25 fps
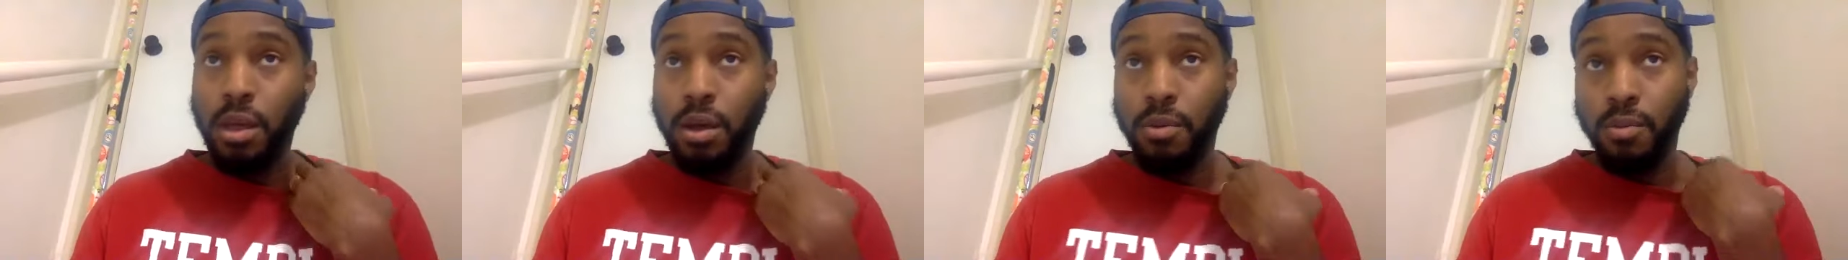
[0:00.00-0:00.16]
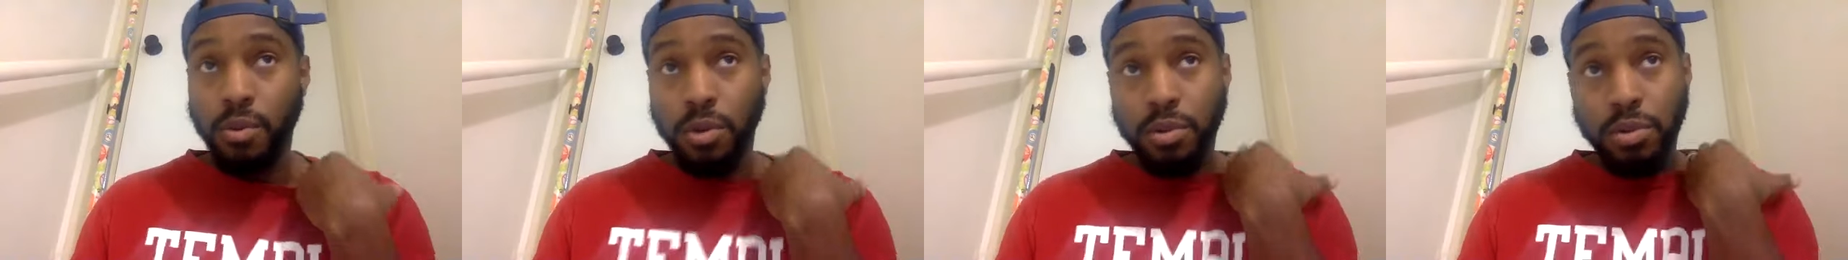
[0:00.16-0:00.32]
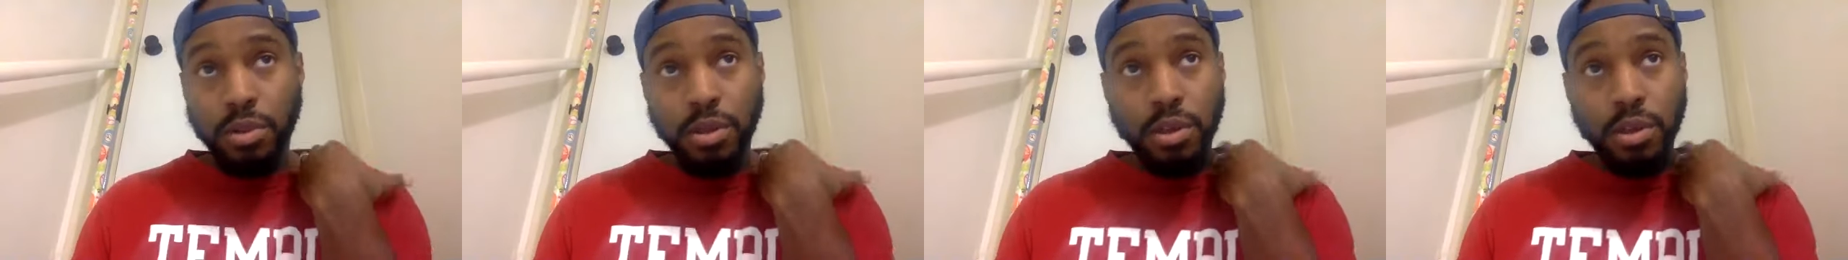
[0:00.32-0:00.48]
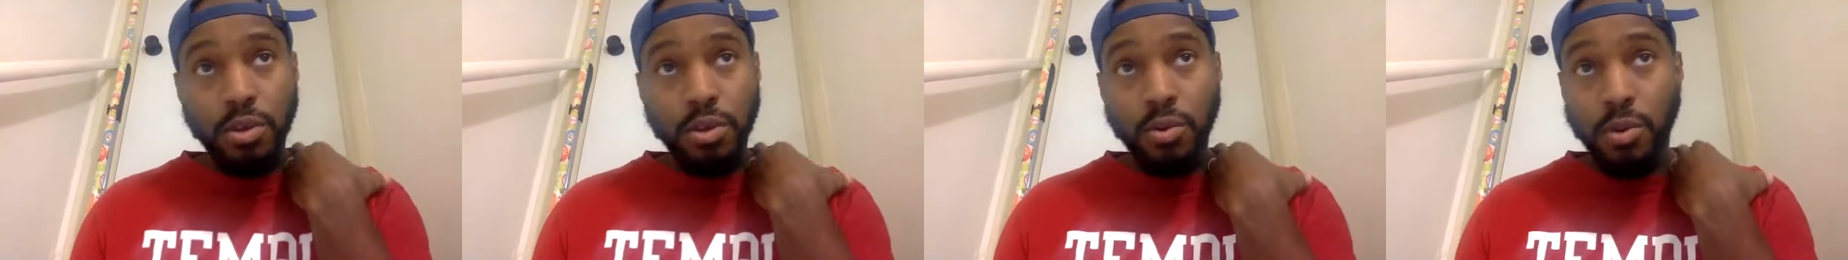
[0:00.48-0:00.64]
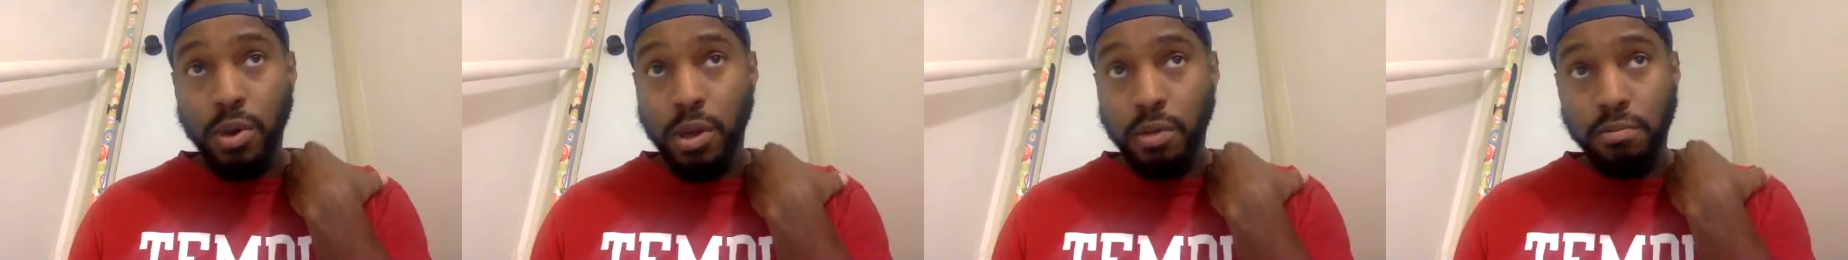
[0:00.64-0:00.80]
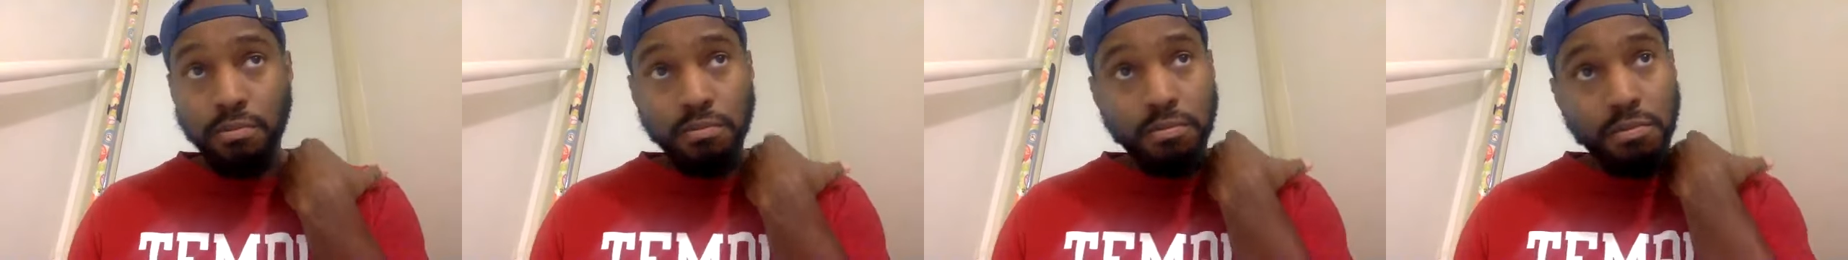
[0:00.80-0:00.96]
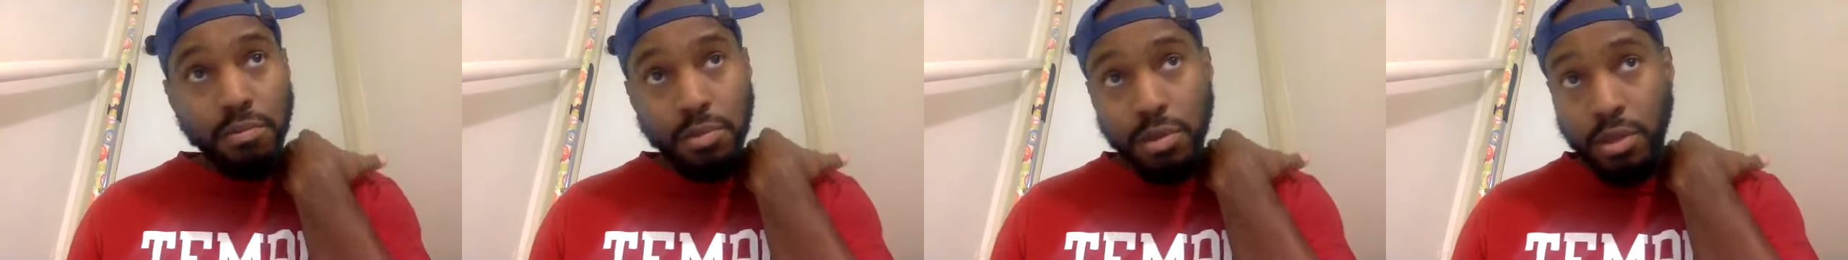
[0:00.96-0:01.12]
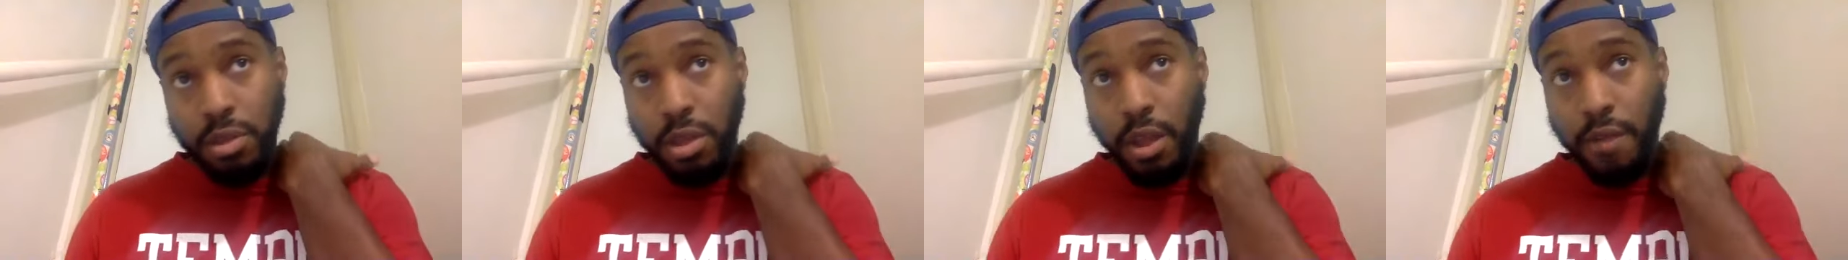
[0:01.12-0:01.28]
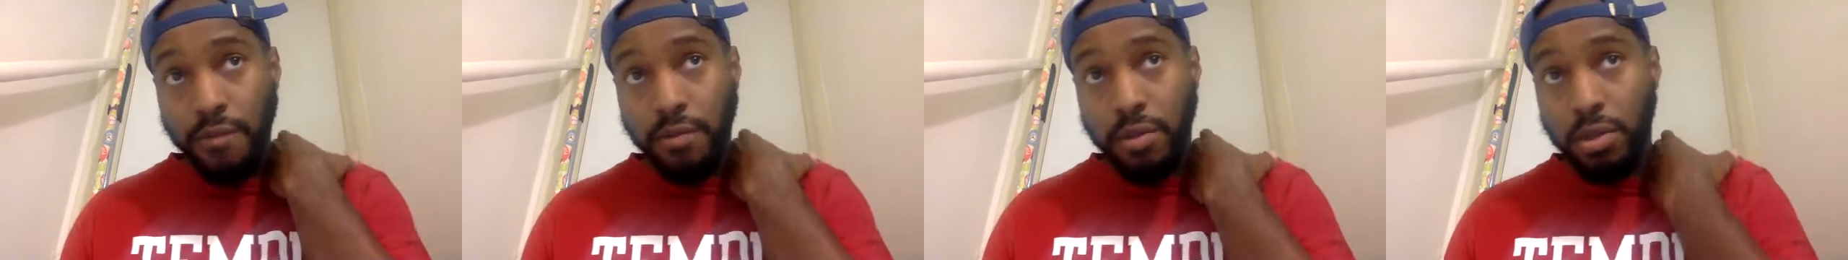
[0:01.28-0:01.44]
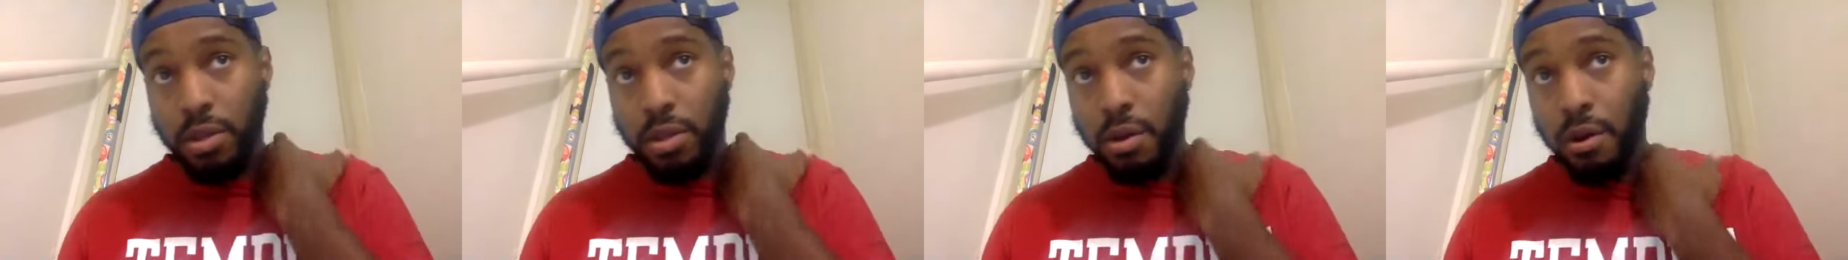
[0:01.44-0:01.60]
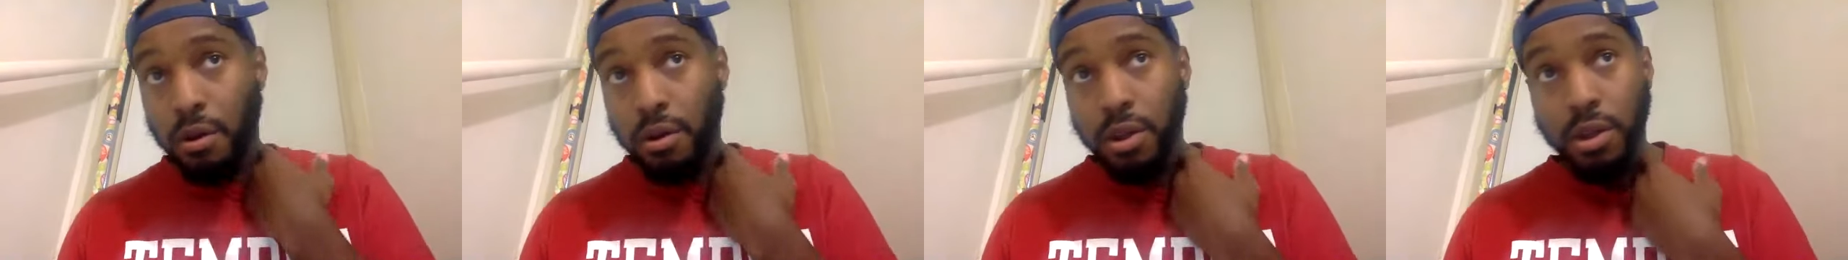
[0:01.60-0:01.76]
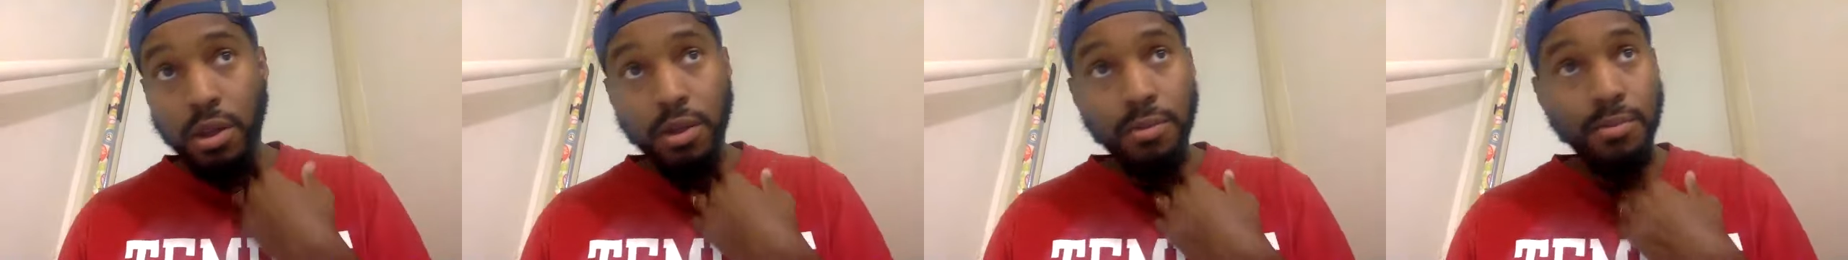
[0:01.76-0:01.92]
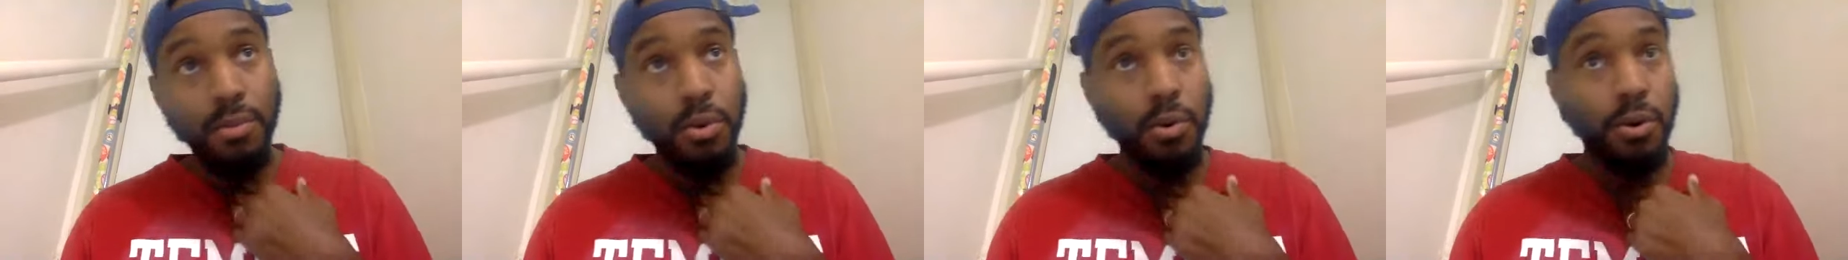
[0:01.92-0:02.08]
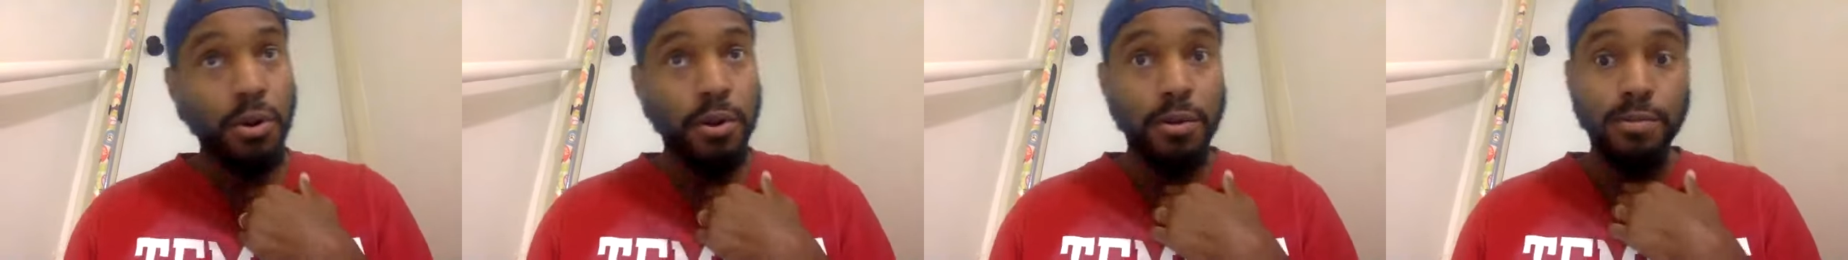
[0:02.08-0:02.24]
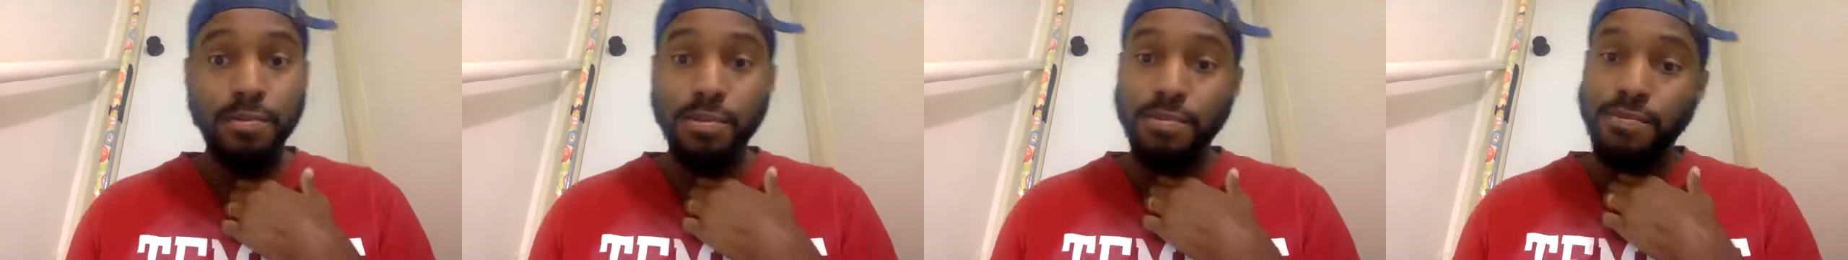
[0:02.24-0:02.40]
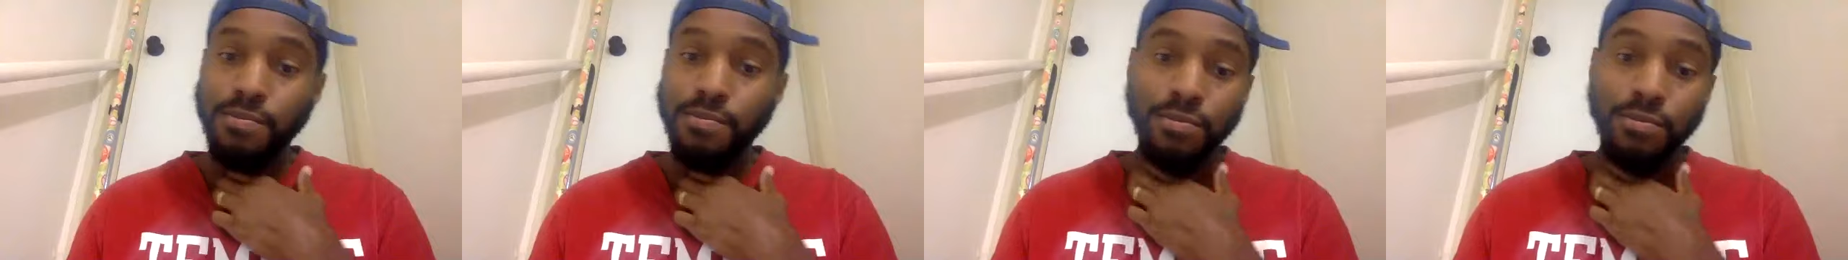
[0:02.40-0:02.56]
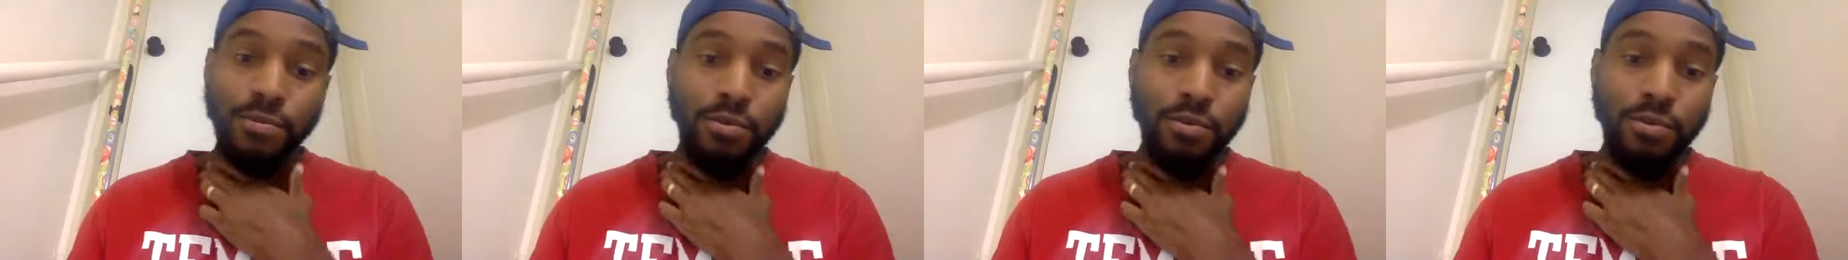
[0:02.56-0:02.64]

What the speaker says: I'm gonna see you at 7:30 in the morning.